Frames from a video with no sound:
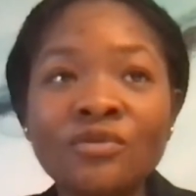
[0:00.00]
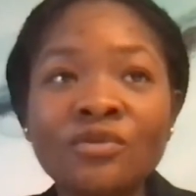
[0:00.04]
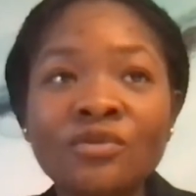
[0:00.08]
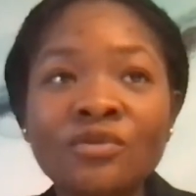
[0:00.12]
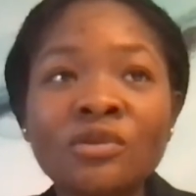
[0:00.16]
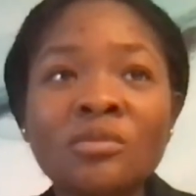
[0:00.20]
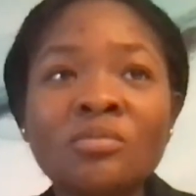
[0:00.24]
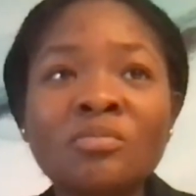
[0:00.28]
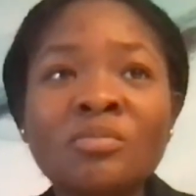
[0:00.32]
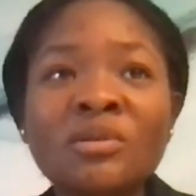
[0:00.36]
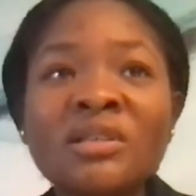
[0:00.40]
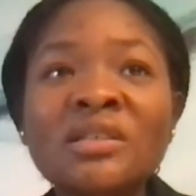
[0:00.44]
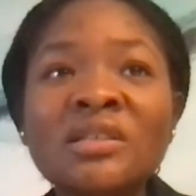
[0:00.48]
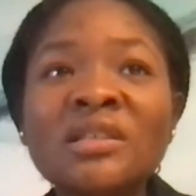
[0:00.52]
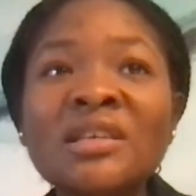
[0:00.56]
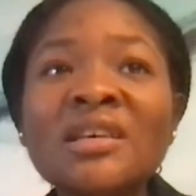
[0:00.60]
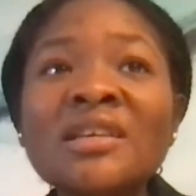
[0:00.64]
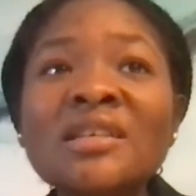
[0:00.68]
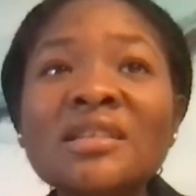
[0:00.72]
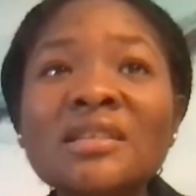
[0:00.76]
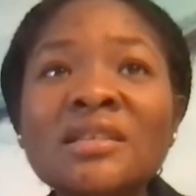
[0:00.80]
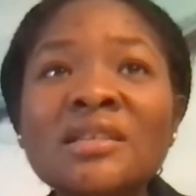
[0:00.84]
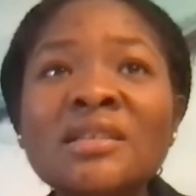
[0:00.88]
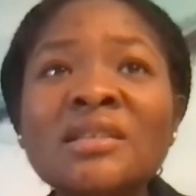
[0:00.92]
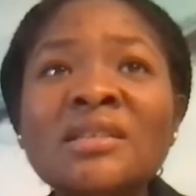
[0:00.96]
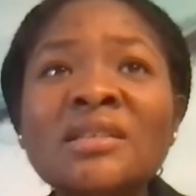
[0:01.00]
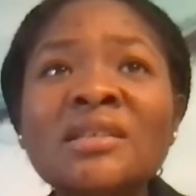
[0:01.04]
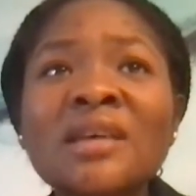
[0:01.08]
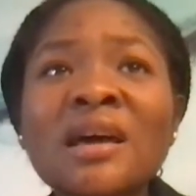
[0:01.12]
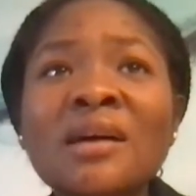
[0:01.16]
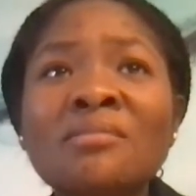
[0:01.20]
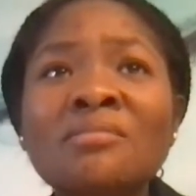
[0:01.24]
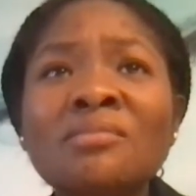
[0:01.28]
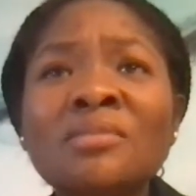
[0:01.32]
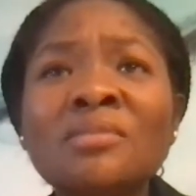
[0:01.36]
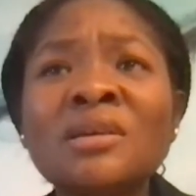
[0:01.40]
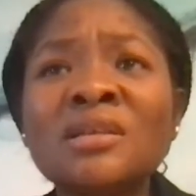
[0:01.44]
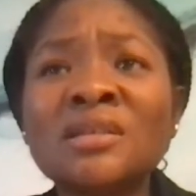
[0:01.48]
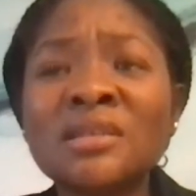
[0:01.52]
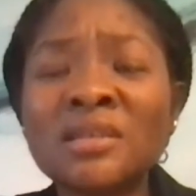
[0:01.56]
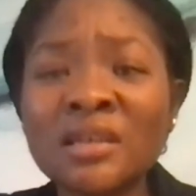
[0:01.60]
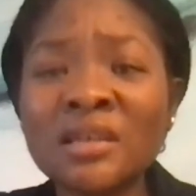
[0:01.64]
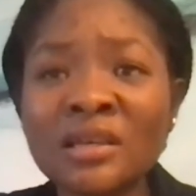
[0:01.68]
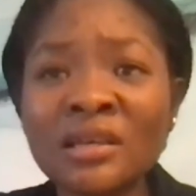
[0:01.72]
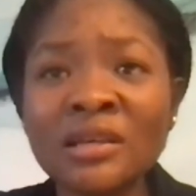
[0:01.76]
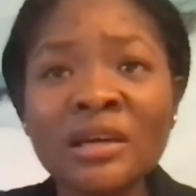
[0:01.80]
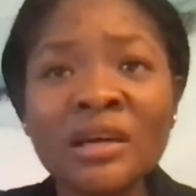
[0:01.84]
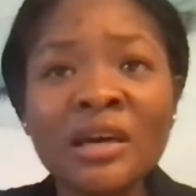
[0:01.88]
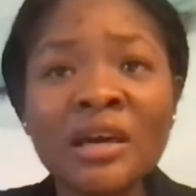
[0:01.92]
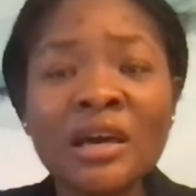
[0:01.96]
So the business is
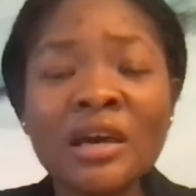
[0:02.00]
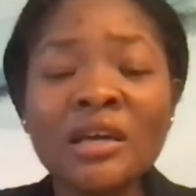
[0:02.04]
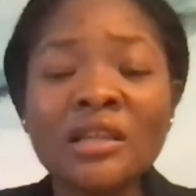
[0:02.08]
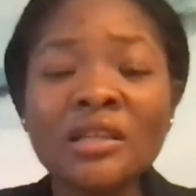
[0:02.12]
amazing.